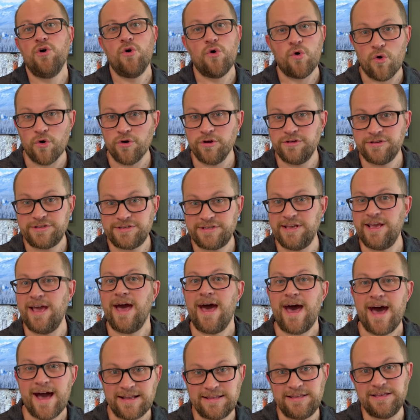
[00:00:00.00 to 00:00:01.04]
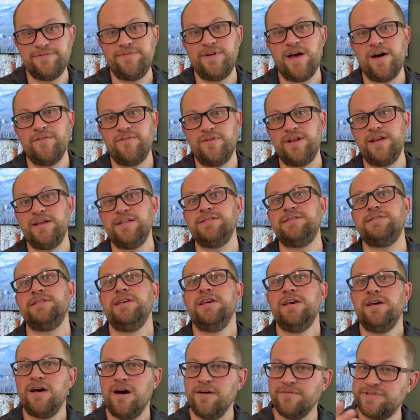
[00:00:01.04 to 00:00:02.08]
or you see active evidence
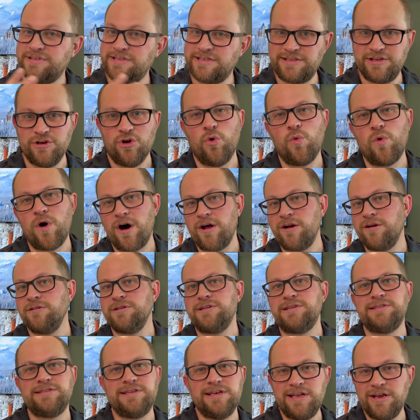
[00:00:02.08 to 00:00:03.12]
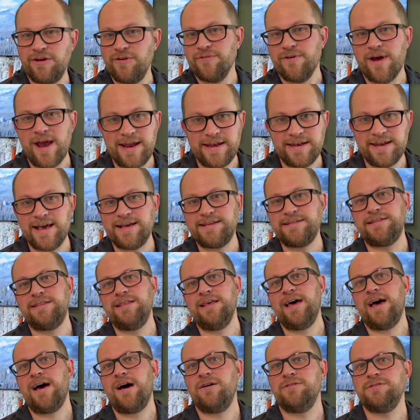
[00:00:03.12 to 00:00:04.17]
of still water sitting right next to the
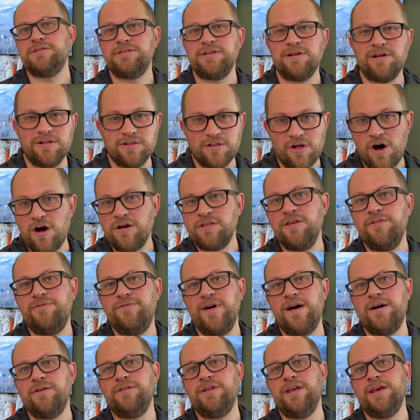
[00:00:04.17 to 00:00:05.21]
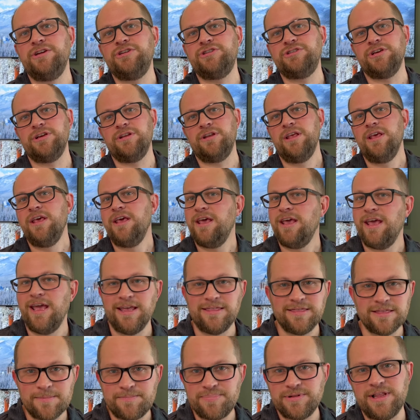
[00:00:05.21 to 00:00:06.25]
house along the foundation
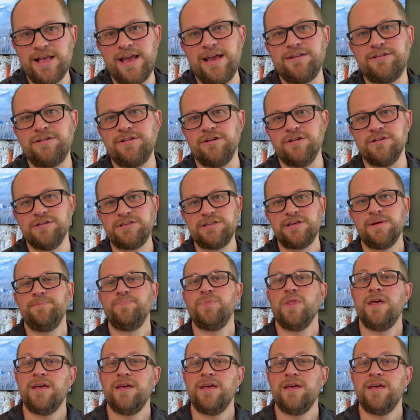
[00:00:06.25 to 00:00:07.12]
in the planters,